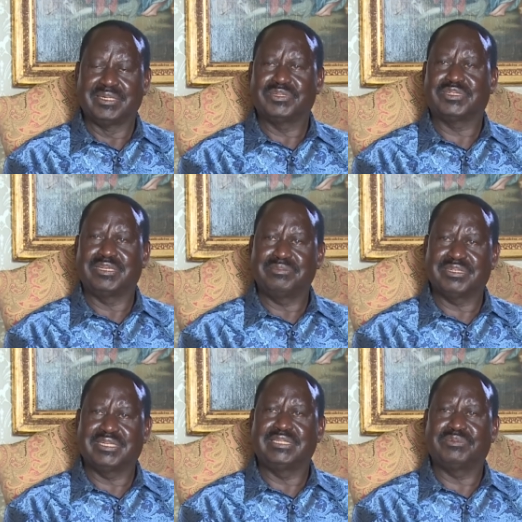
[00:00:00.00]
because
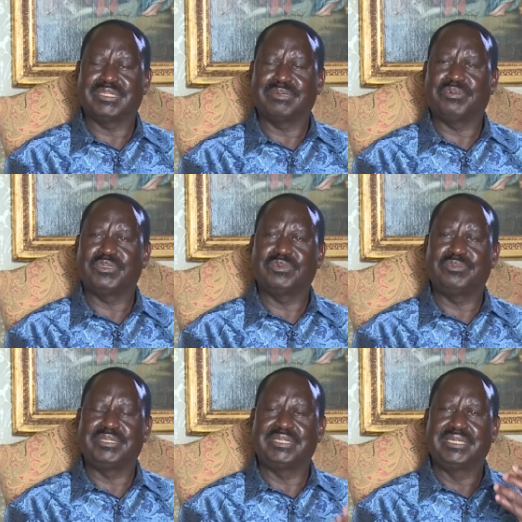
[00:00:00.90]
KIEMS was supposed to
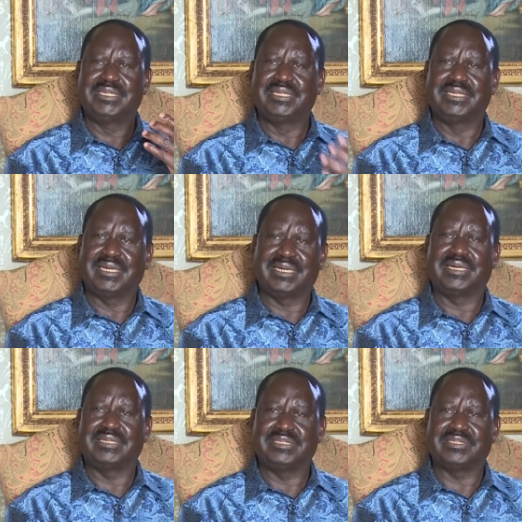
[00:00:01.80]
be
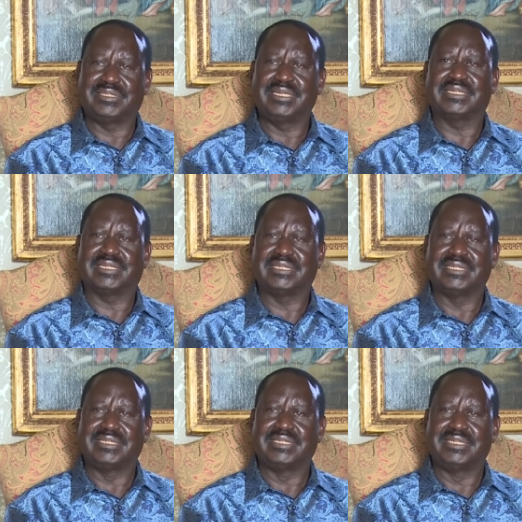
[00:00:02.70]
uh, distinct,
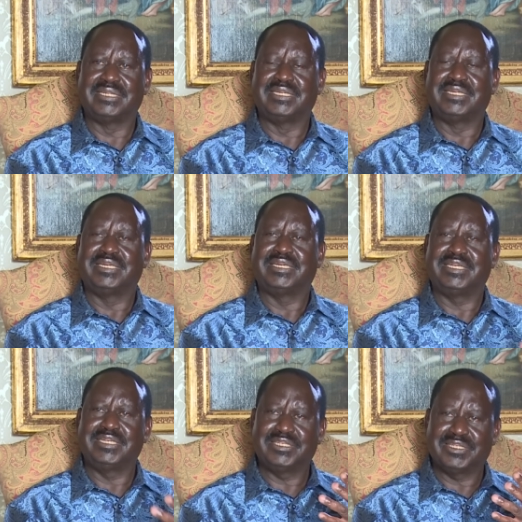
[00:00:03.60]

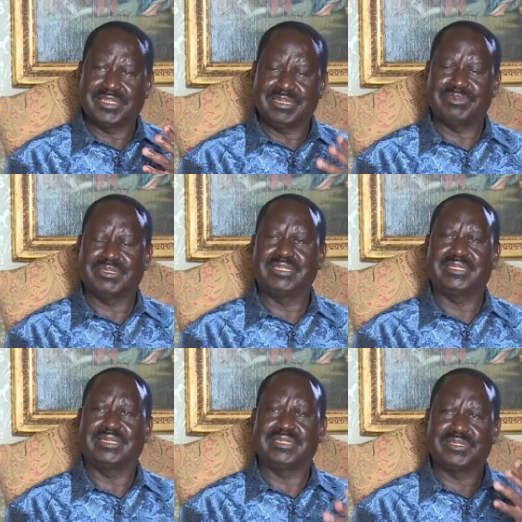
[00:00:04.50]
each
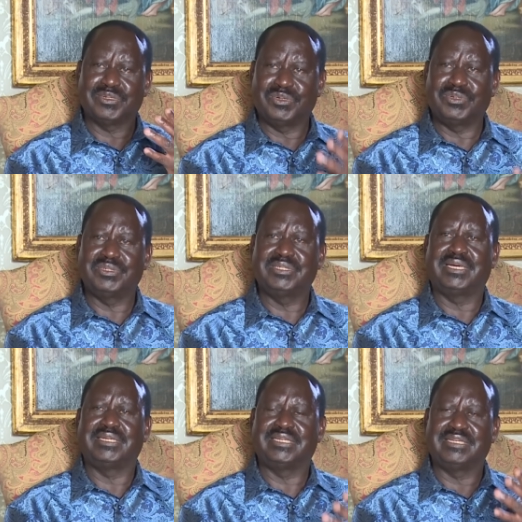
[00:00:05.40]
KIEMS had its
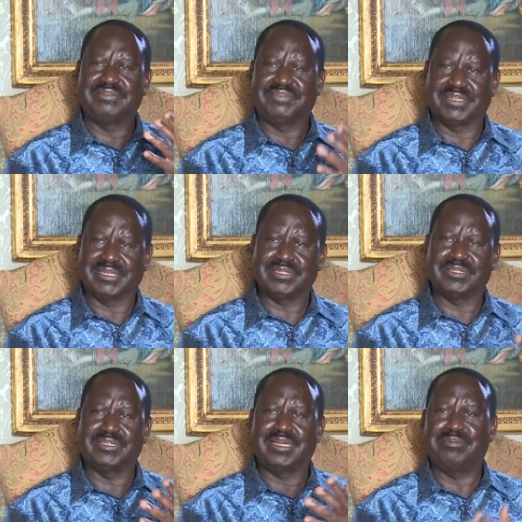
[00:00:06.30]
own
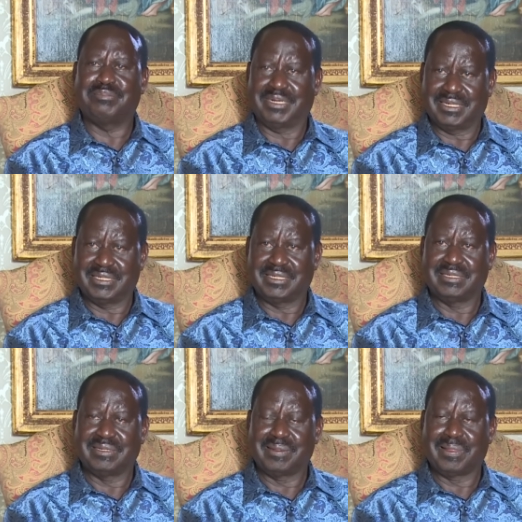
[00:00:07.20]
identification number
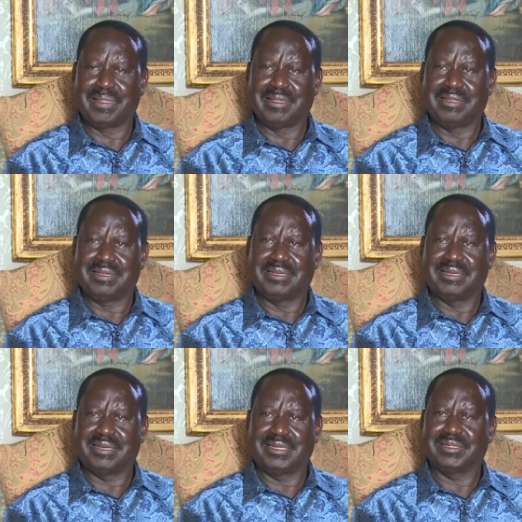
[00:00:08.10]

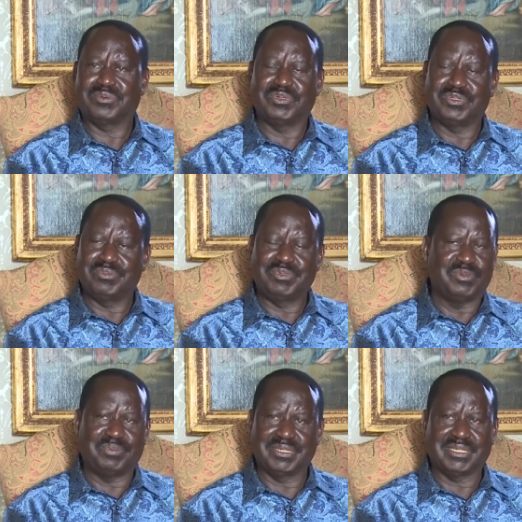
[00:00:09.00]
and it could not be
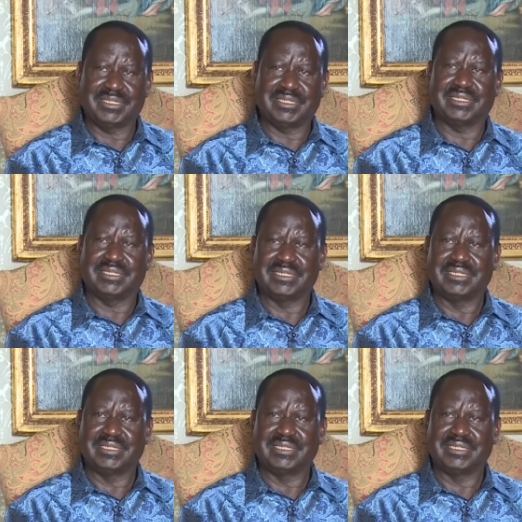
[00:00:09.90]
duplicated.